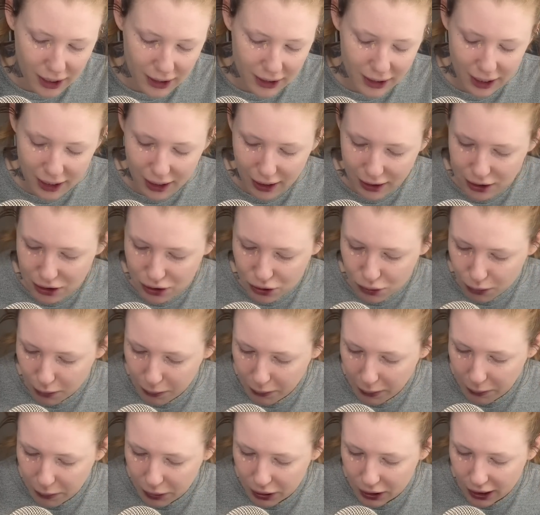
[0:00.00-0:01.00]
And then I just
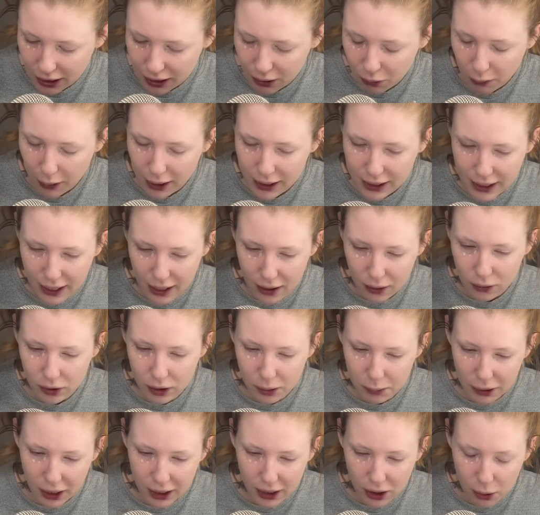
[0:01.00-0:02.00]
remembered, like, right now, and
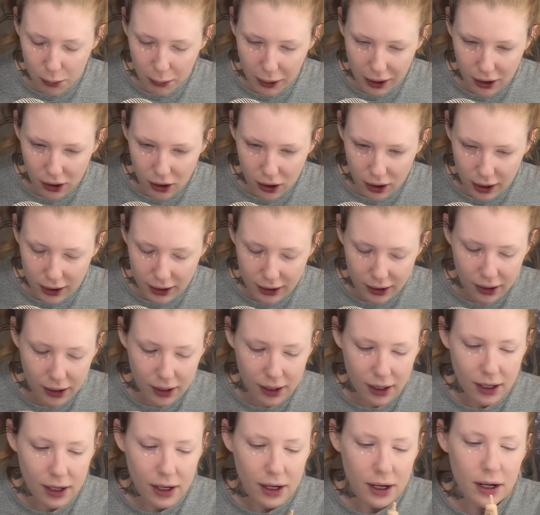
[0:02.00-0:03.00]
I'm like, oh my god.
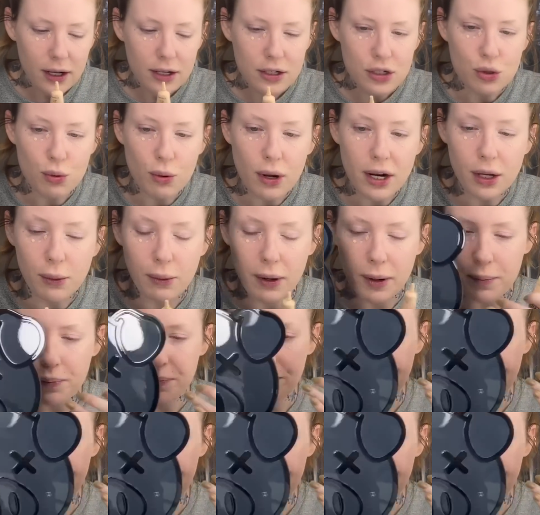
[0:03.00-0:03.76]
So anyway,